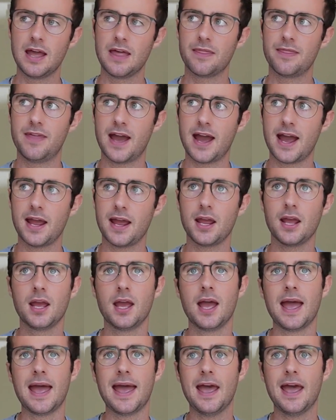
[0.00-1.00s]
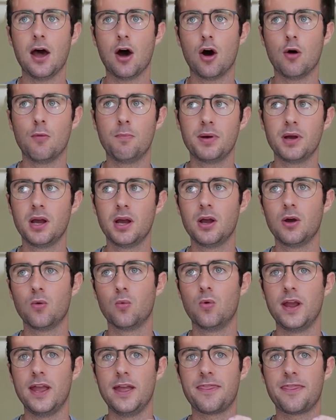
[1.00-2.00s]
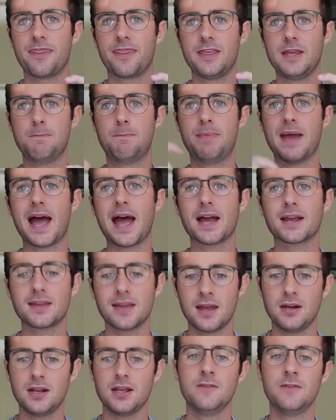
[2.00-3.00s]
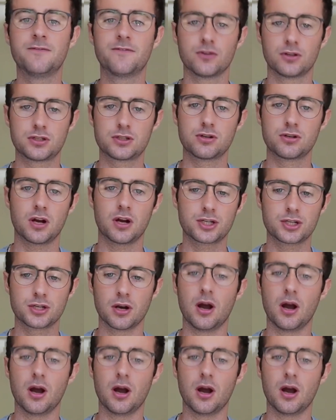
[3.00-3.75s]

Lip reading: that help with the back-end infrastructure